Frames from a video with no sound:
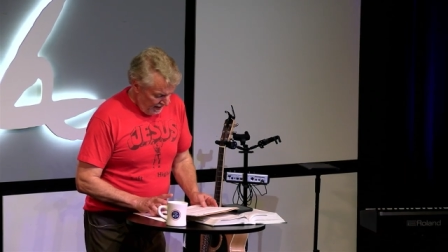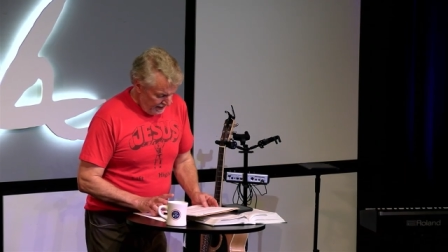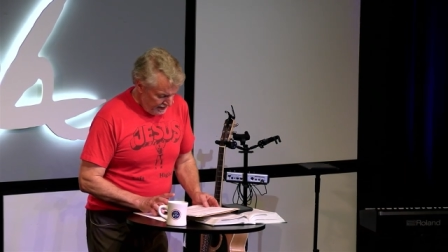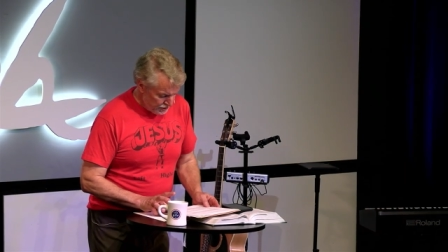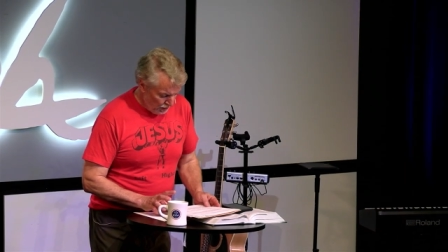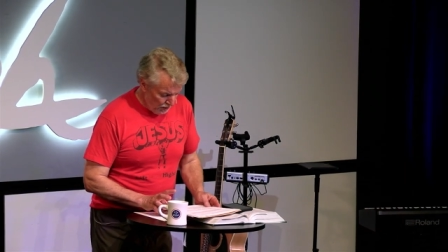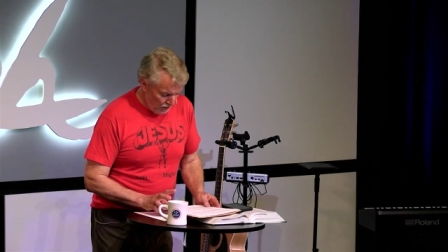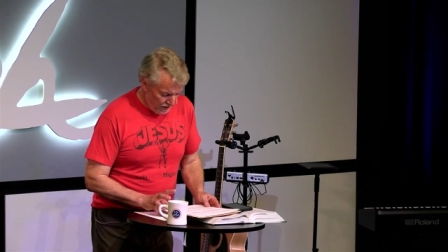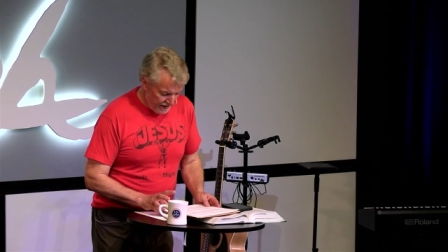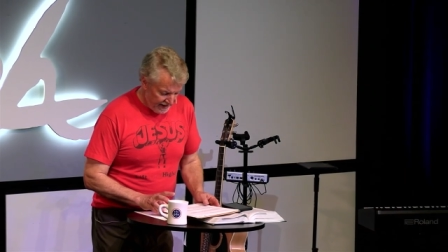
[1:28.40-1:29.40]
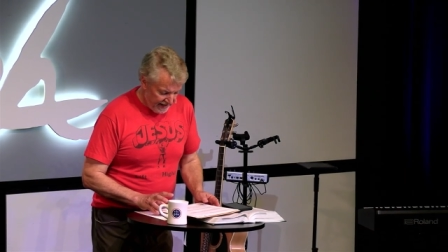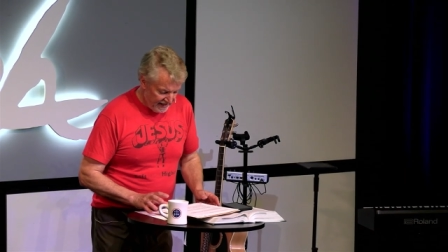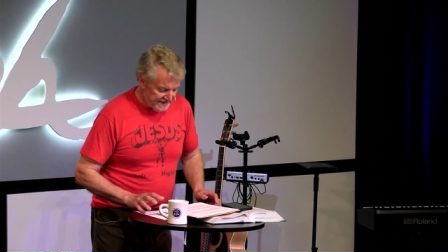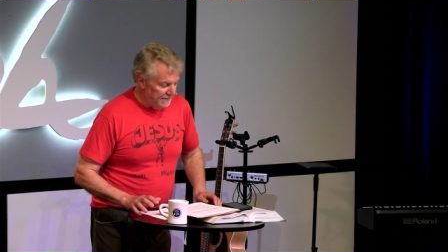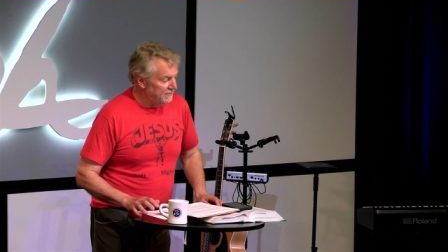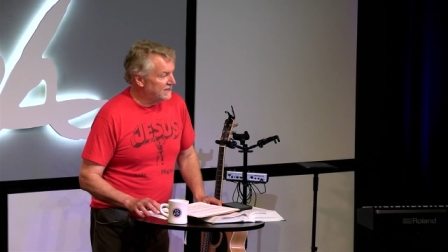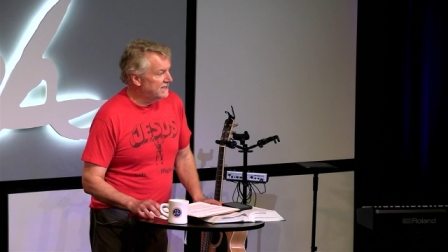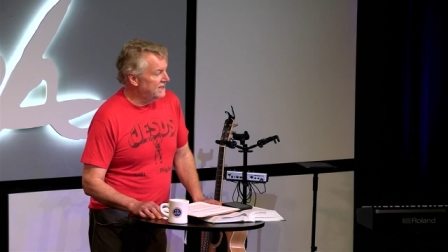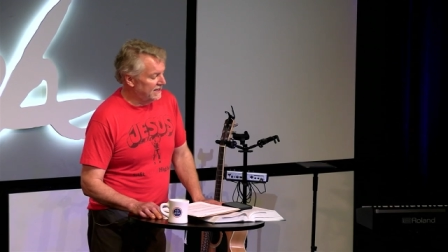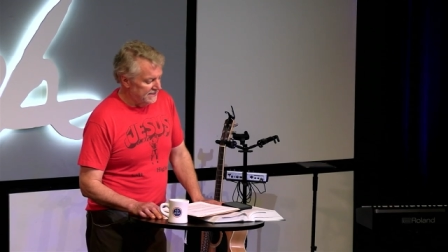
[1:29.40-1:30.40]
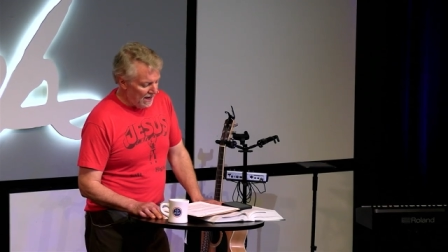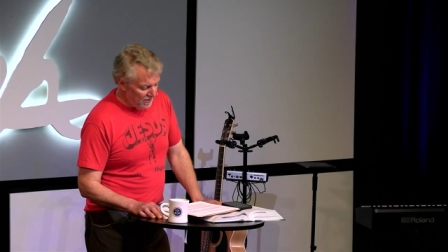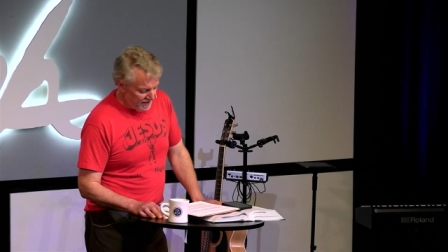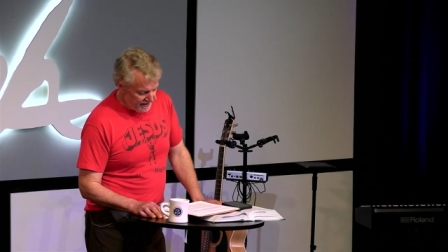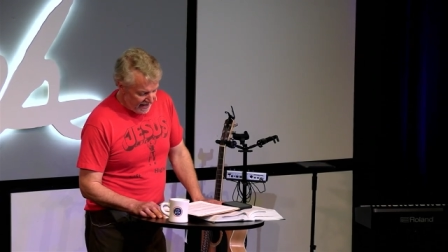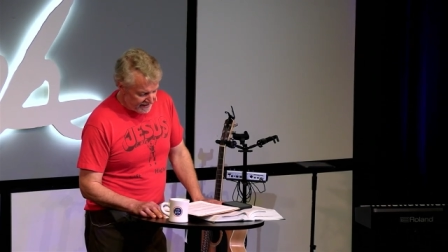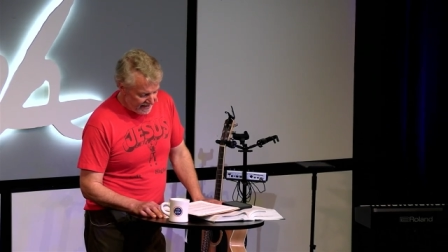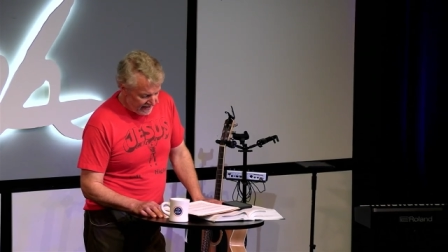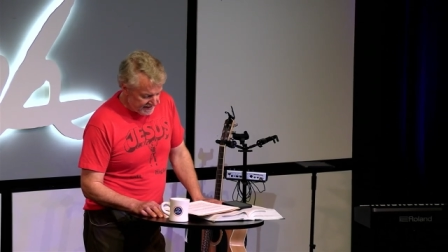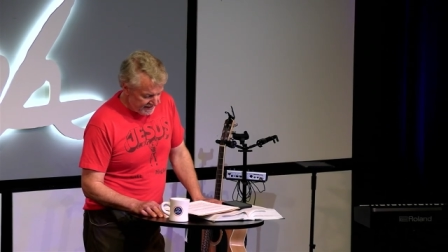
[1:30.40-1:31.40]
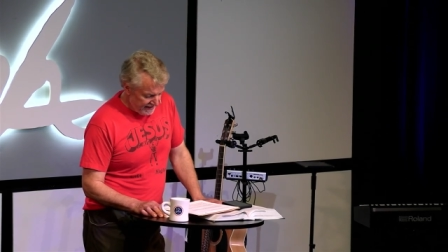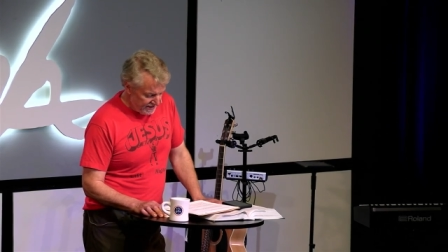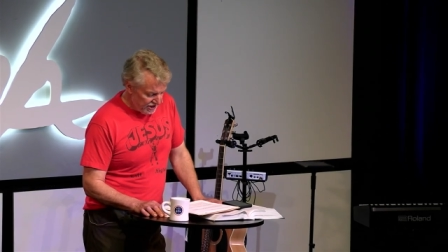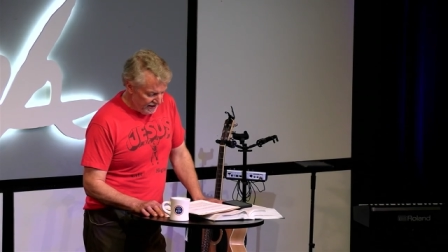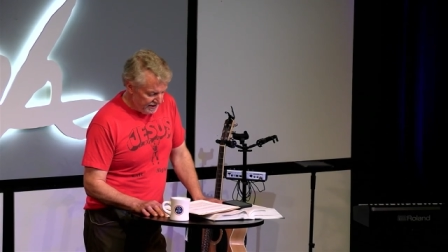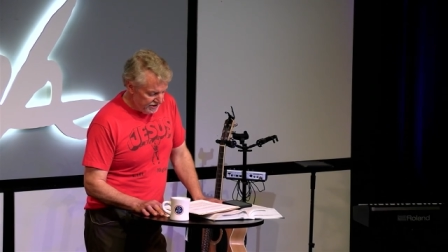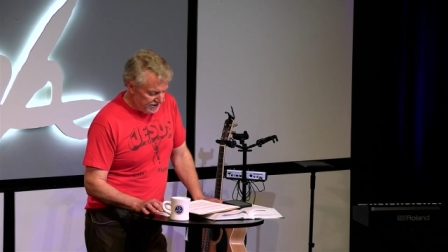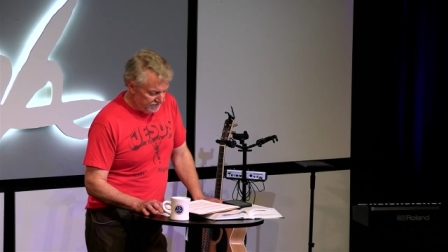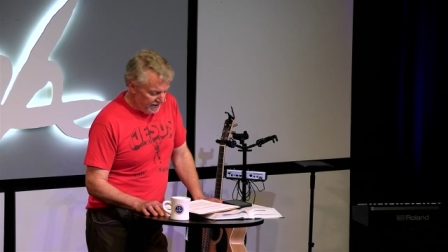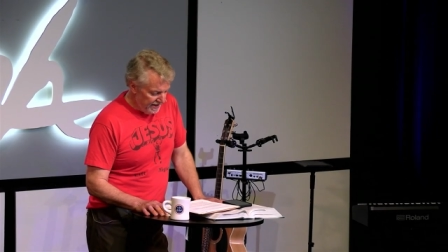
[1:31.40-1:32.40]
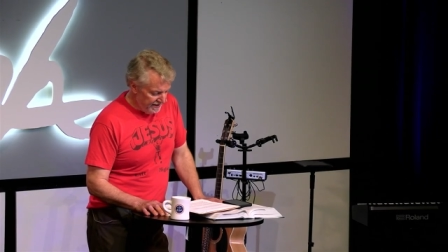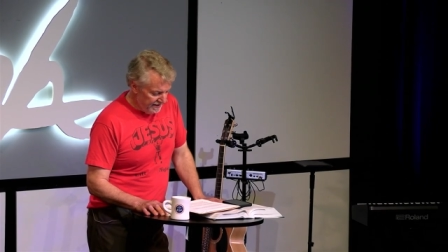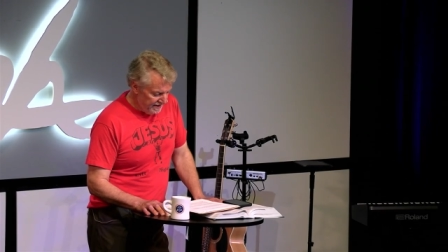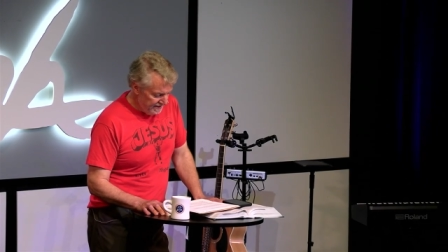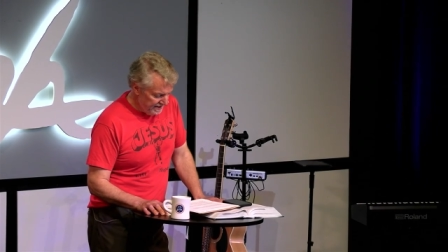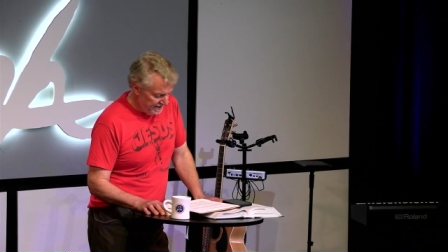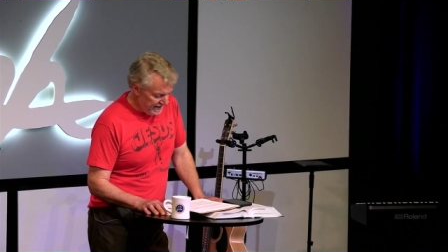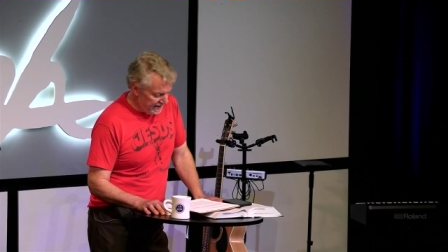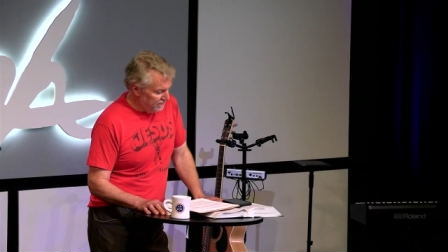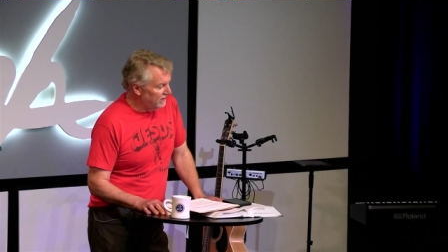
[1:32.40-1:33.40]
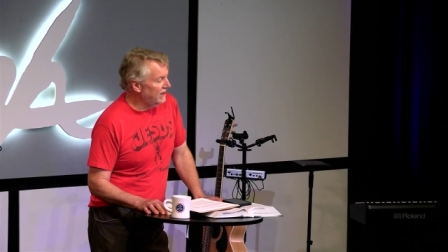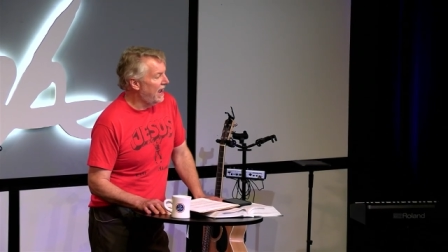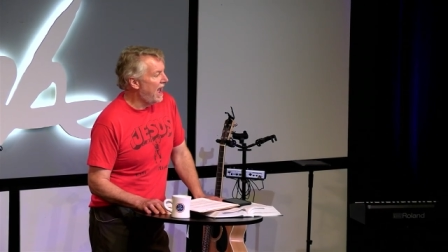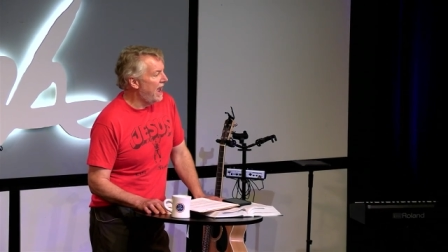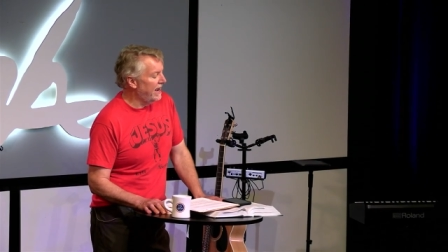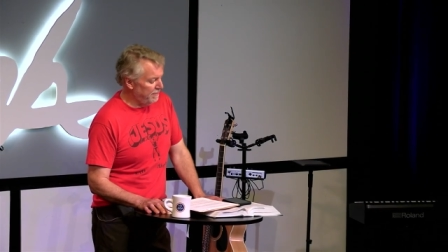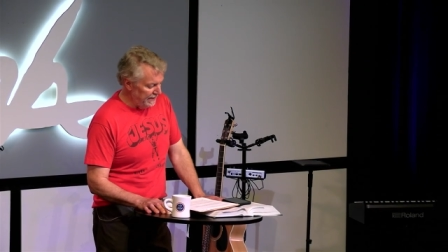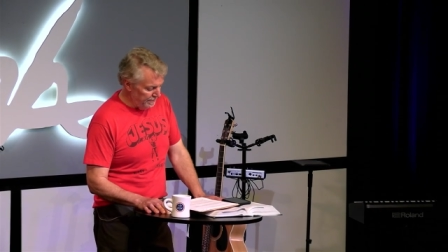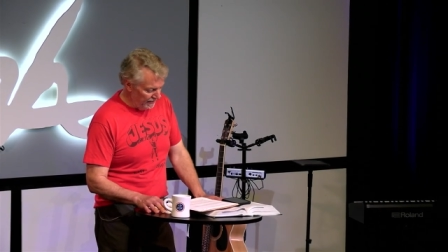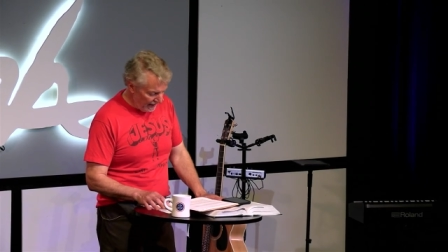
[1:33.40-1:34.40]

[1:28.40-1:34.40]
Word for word: There's one word and concept that sticks out in that text that Angelica just read that can really hang people